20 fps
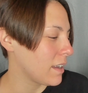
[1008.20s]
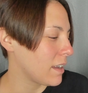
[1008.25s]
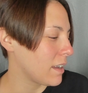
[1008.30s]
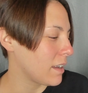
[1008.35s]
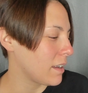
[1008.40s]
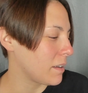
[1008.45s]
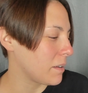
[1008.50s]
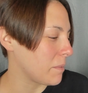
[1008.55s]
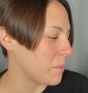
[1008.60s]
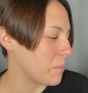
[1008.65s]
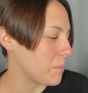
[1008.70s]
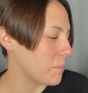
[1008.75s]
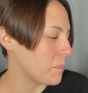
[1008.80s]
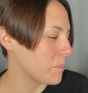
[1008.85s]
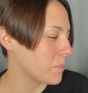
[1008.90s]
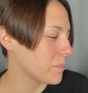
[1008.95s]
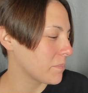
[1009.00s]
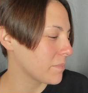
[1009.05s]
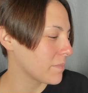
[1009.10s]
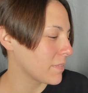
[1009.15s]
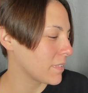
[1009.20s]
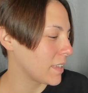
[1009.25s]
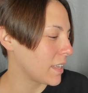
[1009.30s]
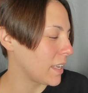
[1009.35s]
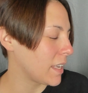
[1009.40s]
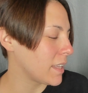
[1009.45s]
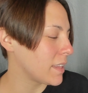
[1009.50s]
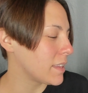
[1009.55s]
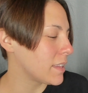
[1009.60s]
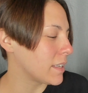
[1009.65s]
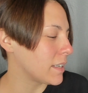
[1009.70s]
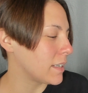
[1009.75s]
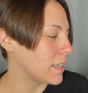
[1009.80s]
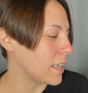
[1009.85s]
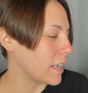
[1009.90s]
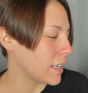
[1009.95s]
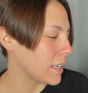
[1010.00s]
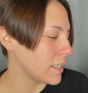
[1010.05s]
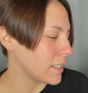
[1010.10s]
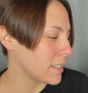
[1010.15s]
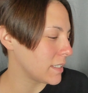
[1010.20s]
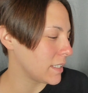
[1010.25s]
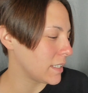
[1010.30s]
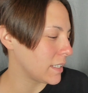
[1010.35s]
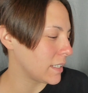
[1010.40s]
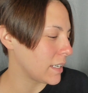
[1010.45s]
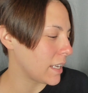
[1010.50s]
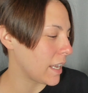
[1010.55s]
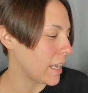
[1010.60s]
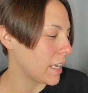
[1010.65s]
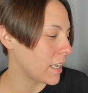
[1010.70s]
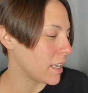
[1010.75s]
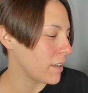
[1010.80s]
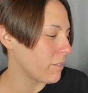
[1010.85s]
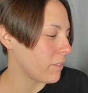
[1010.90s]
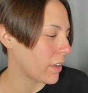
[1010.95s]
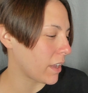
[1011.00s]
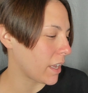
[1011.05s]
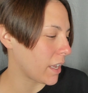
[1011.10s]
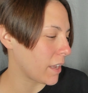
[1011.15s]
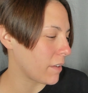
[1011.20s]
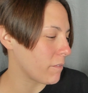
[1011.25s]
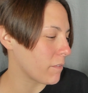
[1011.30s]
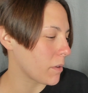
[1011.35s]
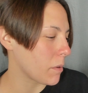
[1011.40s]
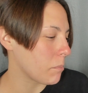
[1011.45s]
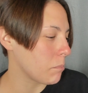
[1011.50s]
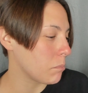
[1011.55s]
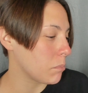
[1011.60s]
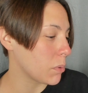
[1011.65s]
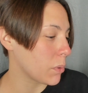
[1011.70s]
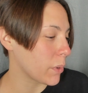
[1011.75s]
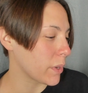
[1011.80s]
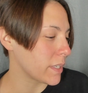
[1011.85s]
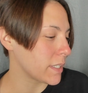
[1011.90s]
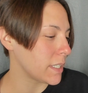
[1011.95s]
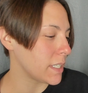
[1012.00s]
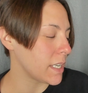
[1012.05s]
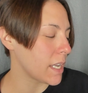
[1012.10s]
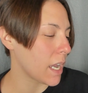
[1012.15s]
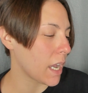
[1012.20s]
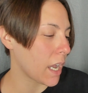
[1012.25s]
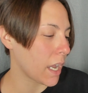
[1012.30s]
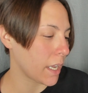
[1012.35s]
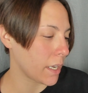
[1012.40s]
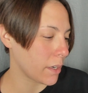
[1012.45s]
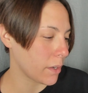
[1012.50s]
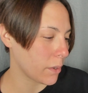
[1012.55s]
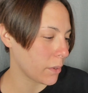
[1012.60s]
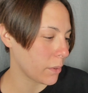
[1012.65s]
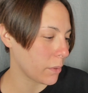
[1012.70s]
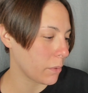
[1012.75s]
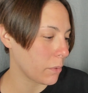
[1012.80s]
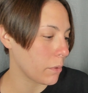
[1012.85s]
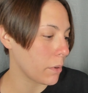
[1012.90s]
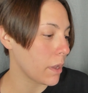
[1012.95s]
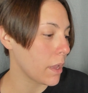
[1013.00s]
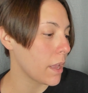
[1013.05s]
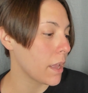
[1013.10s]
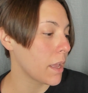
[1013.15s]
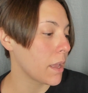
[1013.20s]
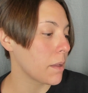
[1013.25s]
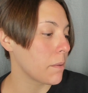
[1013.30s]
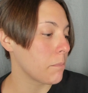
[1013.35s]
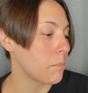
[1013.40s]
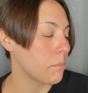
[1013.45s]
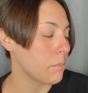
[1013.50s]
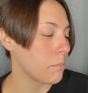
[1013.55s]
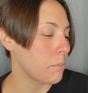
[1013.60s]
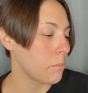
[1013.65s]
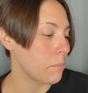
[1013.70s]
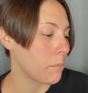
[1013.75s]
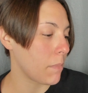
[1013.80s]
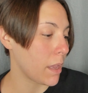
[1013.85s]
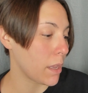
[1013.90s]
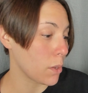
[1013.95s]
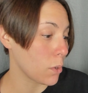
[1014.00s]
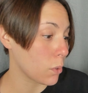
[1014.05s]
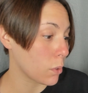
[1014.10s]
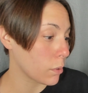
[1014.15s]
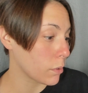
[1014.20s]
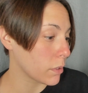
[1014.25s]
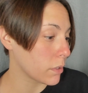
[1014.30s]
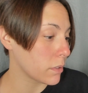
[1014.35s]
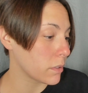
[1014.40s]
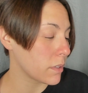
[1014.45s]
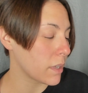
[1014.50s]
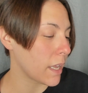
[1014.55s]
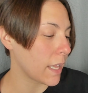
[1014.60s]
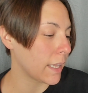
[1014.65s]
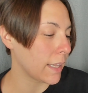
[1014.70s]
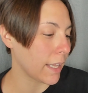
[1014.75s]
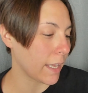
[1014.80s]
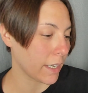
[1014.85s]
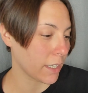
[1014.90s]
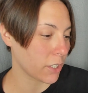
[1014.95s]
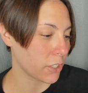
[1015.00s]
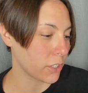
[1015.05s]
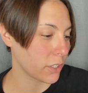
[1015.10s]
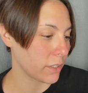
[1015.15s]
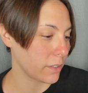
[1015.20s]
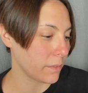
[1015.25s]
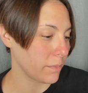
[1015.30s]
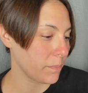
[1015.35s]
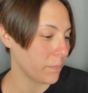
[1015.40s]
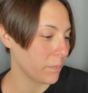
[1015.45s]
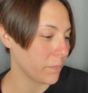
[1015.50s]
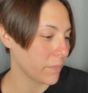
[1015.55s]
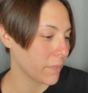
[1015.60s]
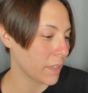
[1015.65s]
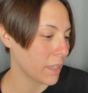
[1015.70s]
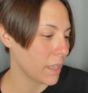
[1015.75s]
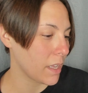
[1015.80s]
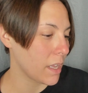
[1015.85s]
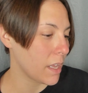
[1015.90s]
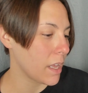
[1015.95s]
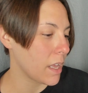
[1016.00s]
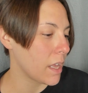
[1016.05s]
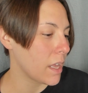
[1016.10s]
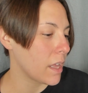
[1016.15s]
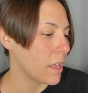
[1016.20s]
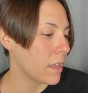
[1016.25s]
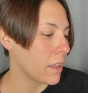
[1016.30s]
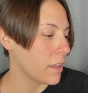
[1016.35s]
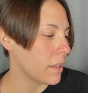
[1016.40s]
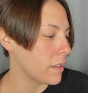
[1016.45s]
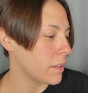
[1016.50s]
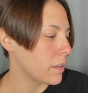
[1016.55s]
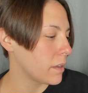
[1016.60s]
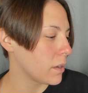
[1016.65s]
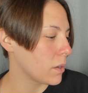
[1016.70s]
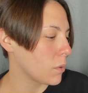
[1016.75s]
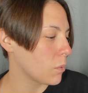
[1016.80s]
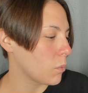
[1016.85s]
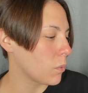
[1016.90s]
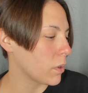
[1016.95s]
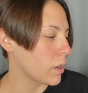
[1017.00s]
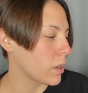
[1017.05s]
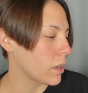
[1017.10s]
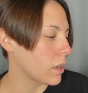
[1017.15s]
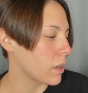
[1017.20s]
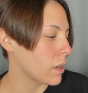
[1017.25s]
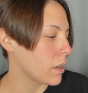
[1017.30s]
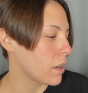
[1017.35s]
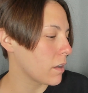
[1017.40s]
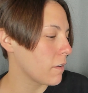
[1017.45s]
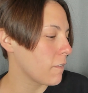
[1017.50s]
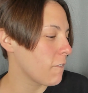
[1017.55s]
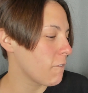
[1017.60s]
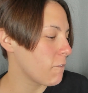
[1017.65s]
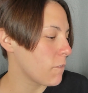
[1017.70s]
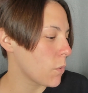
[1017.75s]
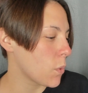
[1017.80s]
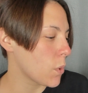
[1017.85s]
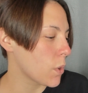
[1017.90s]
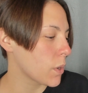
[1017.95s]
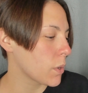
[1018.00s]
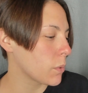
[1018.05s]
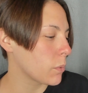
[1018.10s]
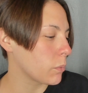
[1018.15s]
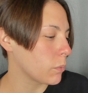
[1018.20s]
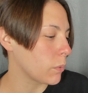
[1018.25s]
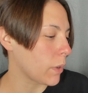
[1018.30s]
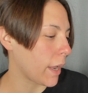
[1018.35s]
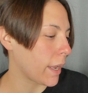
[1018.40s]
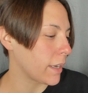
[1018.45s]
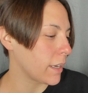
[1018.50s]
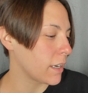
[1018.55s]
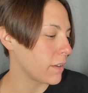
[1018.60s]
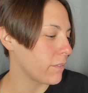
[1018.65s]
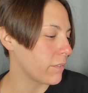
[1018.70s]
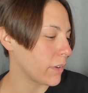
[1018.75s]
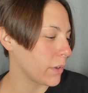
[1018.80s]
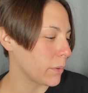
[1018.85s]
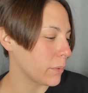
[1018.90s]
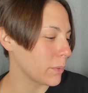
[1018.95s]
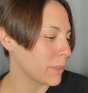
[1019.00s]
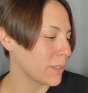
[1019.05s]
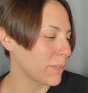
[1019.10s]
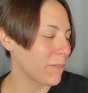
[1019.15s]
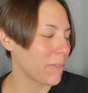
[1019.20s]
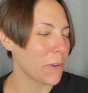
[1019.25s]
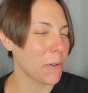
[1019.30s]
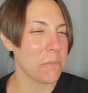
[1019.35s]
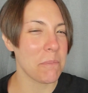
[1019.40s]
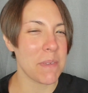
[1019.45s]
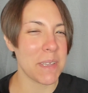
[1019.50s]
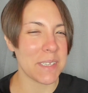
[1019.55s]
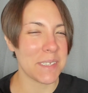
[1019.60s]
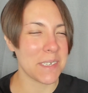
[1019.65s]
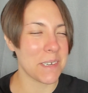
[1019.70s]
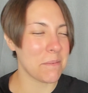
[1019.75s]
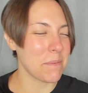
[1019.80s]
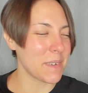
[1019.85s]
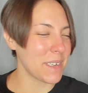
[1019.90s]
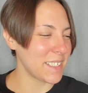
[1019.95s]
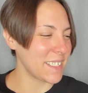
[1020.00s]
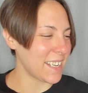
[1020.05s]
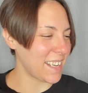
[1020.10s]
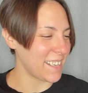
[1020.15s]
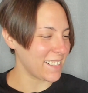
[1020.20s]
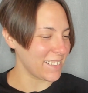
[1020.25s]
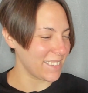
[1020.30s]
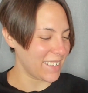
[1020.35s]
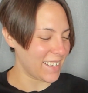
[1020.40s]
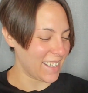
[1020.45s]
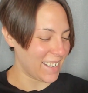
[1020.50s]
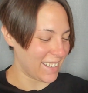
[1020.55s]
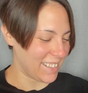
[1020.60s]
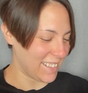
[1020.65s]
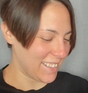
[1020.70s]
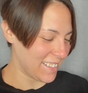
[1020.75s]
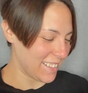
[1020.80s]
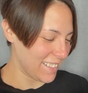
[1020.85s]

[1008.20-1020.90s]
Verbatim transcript: Um, in the 1985 Boise, Idaho mayoral election, there were four write in votes for Mr. Potato Head.